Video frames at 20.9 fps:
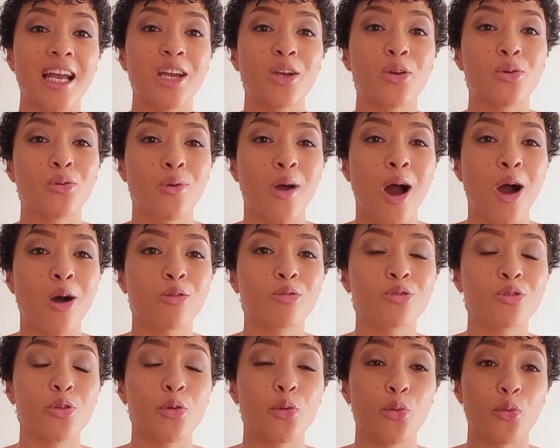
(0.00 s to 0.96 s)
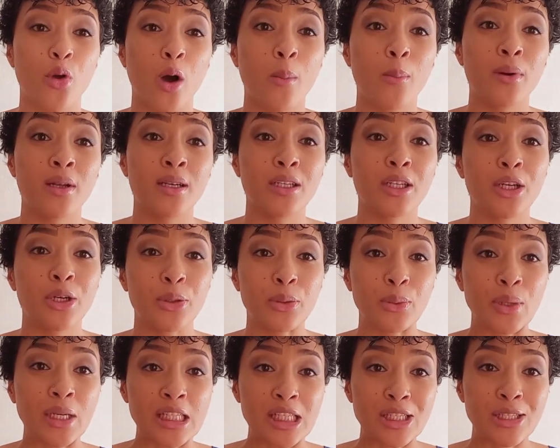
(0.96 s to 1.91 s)
a round robin
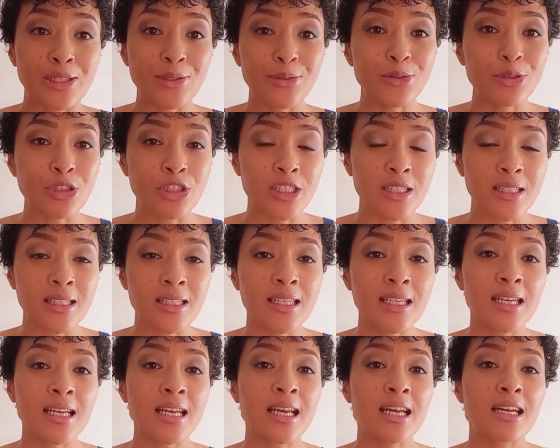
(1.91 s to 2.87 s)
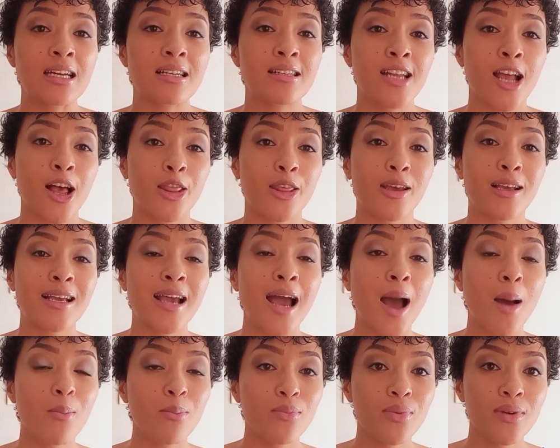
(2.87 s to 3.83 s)
resolution. Now the
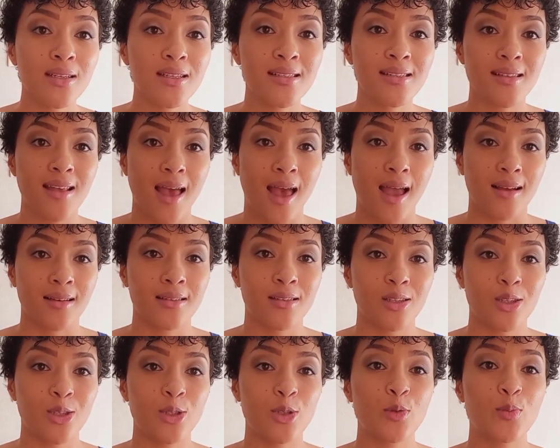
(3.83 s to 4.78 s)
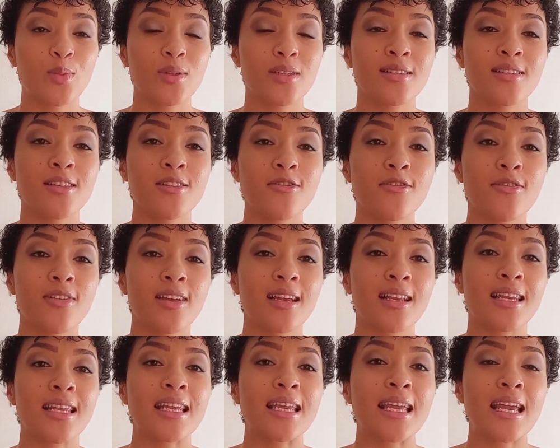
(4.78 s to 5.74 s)
Companies Act
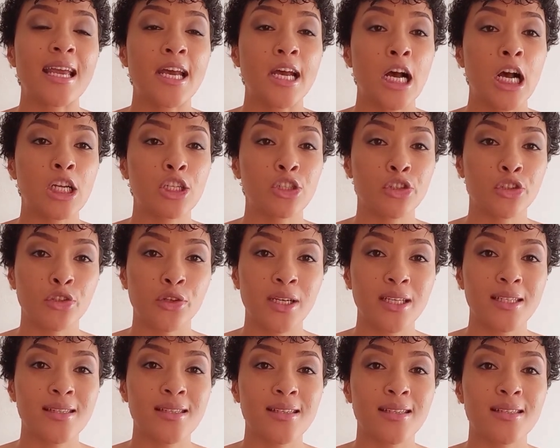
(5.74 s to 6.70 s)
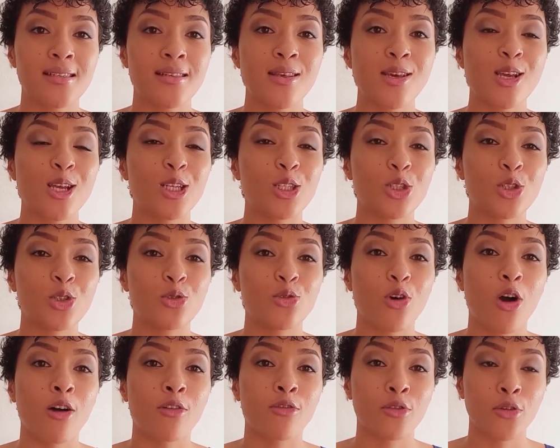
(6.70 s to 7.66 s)
specifically addresses the issue
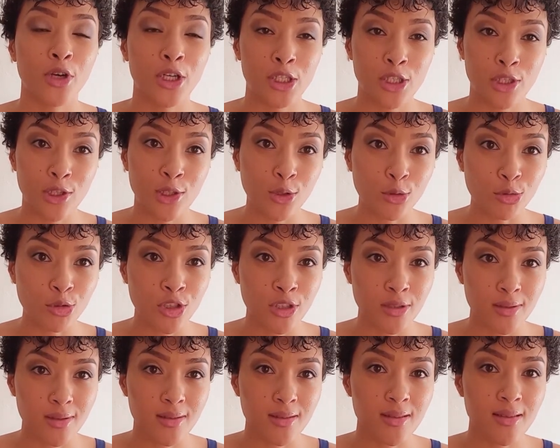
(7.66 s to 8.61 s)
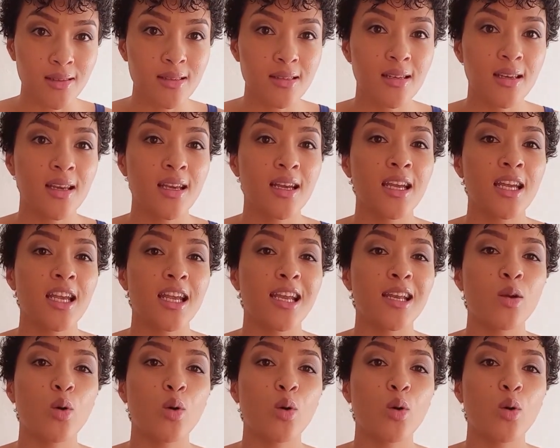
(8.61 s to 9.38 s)
of resolutions. It